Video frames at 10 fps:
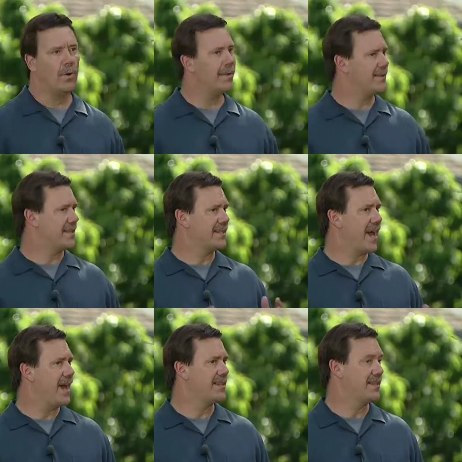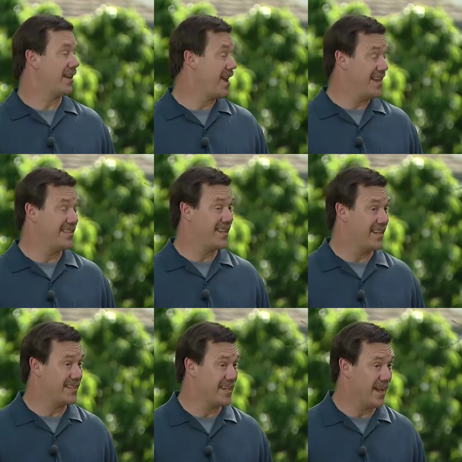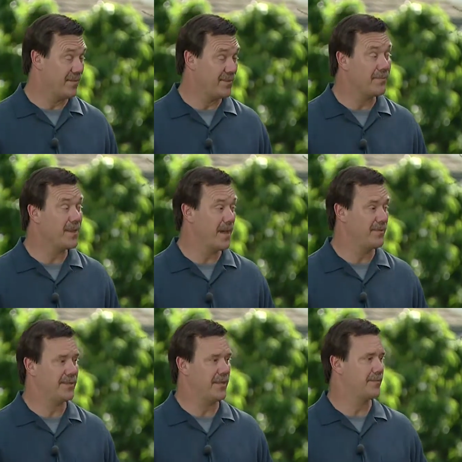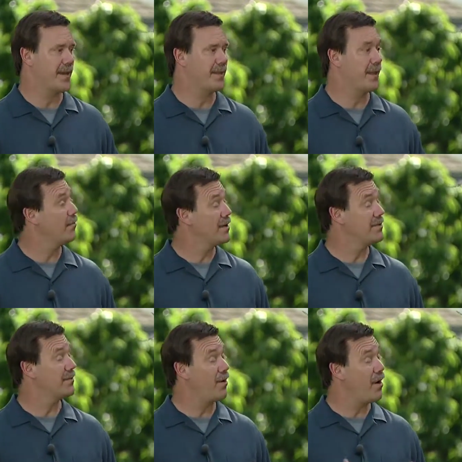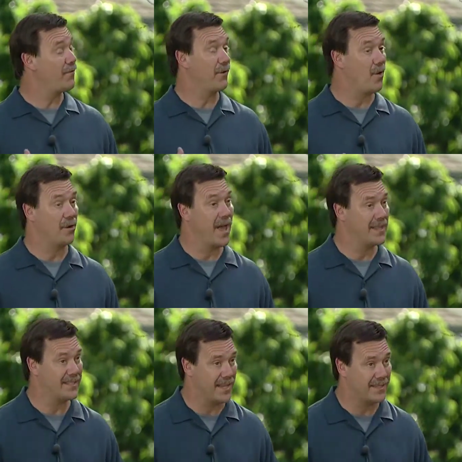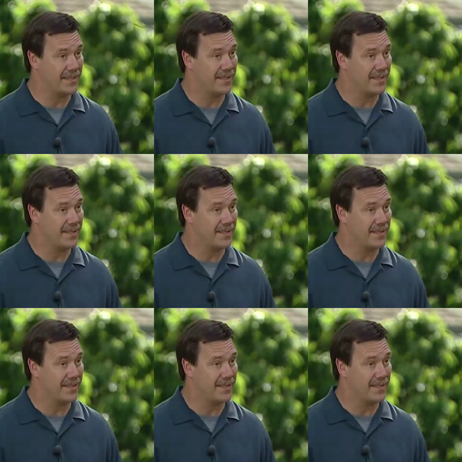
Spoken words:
about the size of the line set itself? Sometimes it seems like they run some awful long line sets.